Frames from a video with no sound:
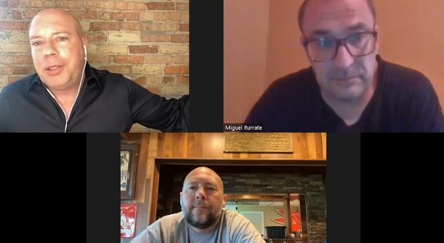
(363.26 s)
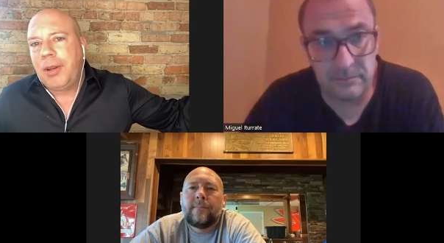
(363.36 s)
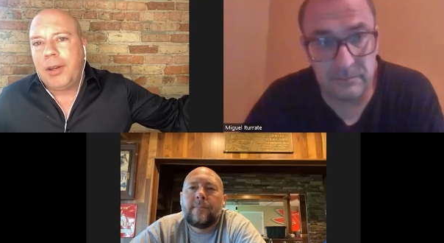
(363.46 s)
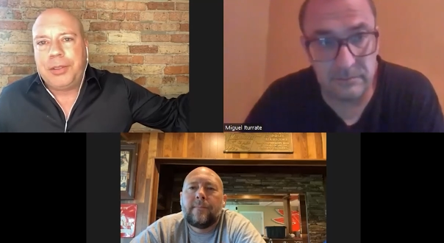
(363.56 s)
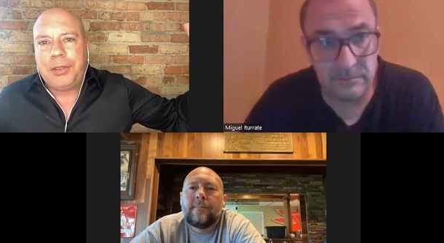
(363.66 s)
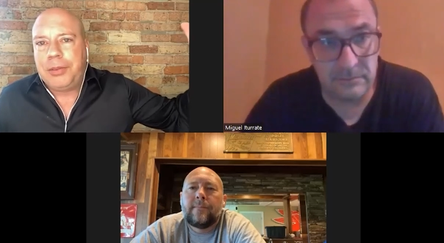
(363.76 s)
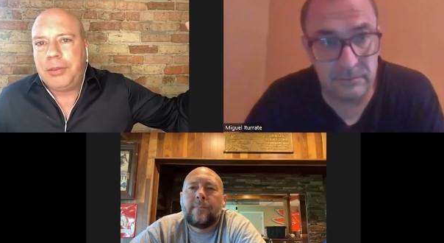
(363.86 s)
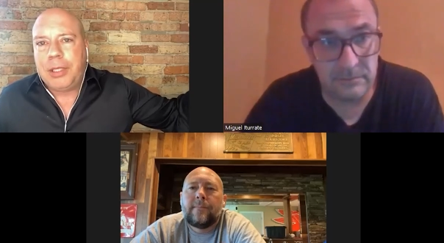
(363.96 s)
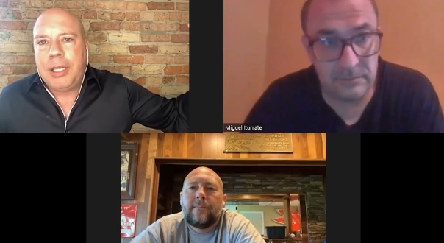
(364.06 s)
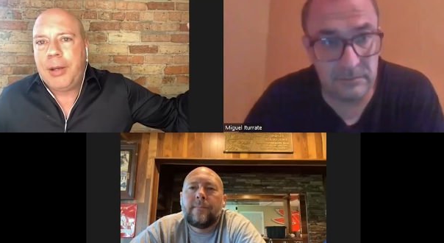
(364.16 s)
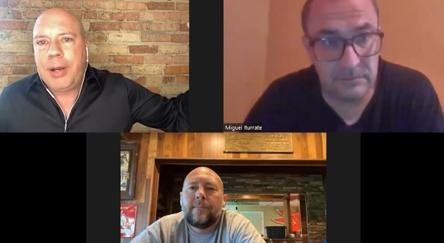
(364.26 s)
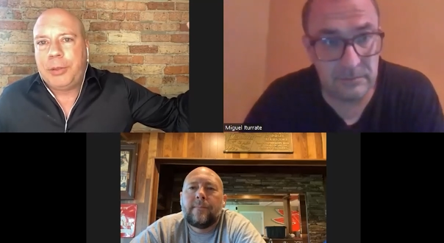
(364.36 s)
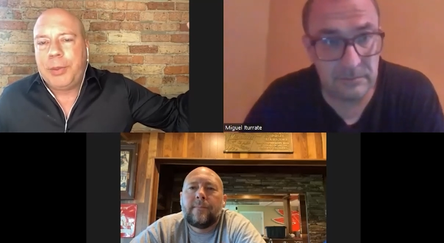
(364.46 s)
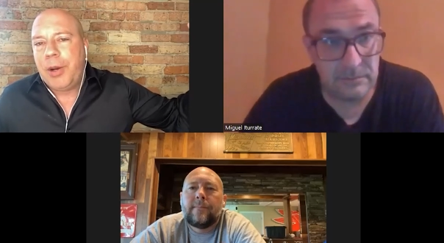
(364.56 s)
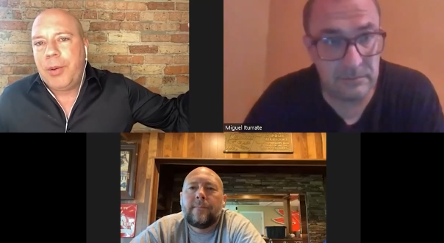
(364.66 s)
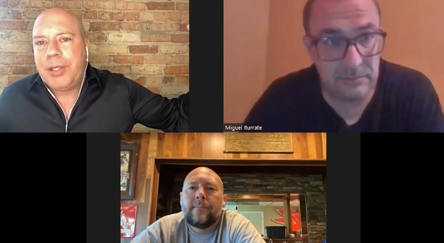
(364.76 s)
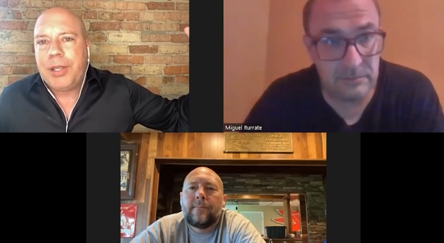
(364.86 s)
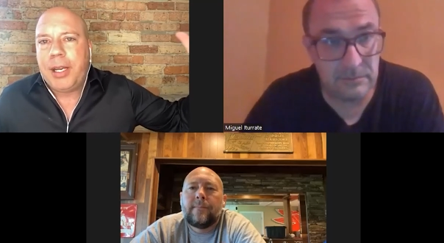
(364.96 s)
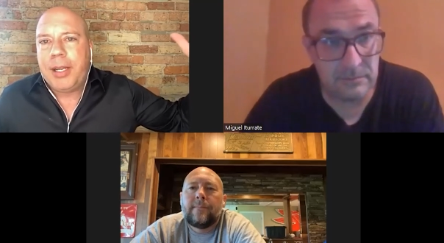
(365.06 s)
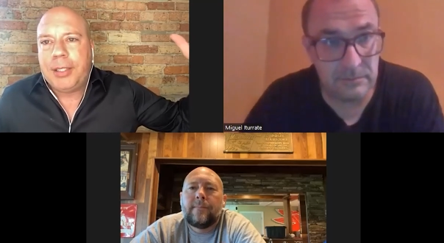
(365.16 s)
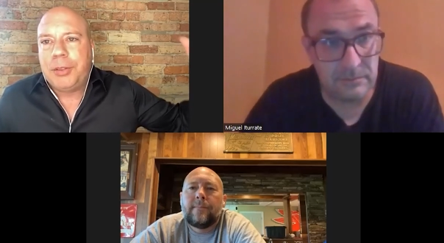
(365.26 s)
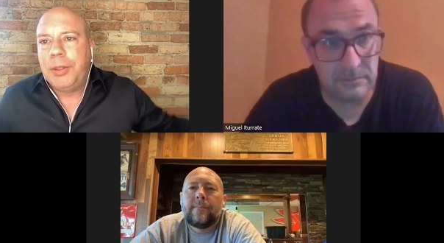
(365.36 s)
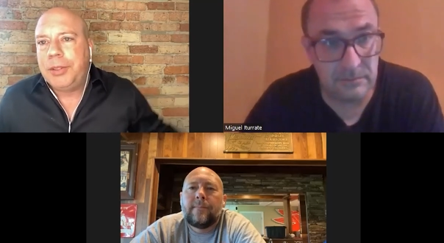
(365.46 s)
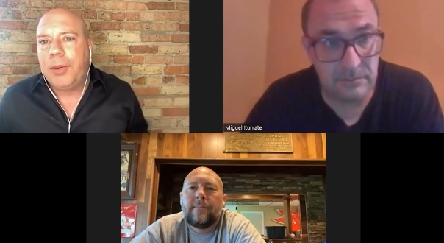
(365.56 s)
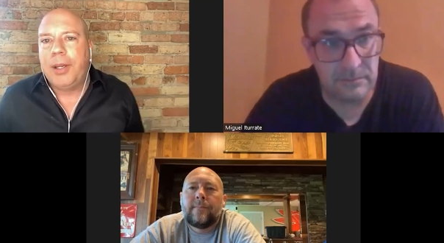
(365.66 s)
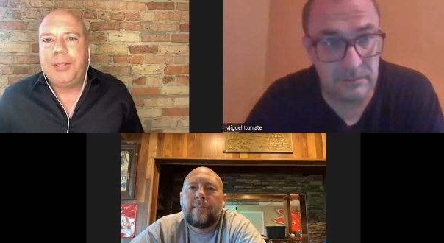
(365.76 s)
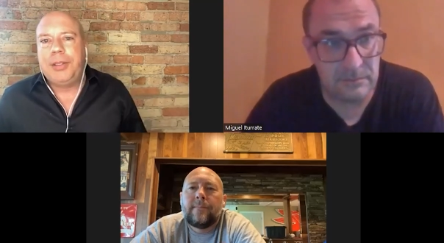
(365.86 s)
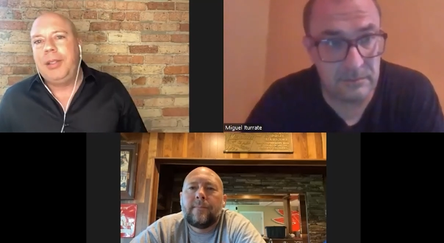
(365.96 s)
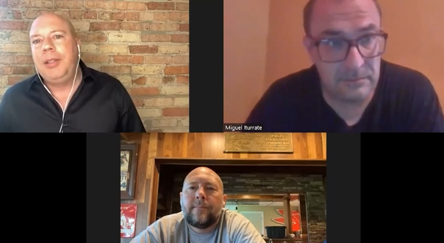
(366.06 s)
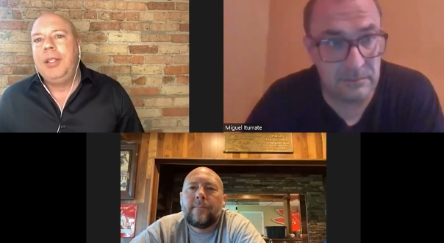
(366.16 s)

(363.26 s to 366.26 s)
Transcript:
Speaker 1: arts, as we know it today, and that's always crazy.